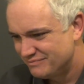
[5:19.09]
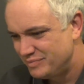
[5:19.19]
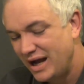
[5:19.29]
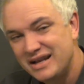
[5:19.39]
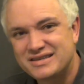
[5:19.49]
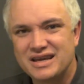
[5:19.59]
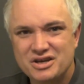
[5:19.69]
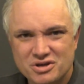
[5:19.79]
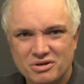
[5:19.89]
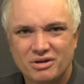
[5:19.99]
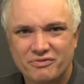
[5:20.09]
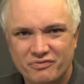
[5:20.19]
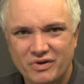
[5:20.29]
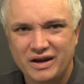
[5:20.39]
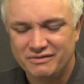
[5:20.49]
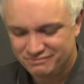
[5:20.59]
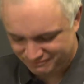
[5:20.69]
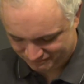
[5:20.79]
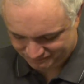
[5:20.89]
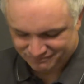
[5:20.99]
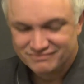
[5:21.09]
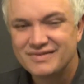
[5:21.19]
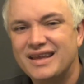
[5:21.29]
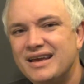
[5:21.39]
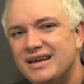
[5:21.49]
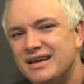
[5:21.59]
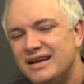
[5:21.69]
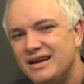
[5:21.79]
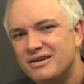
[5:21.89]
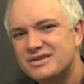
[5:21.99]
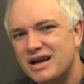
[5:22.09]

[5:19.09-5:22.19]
But since you're an old friend, here's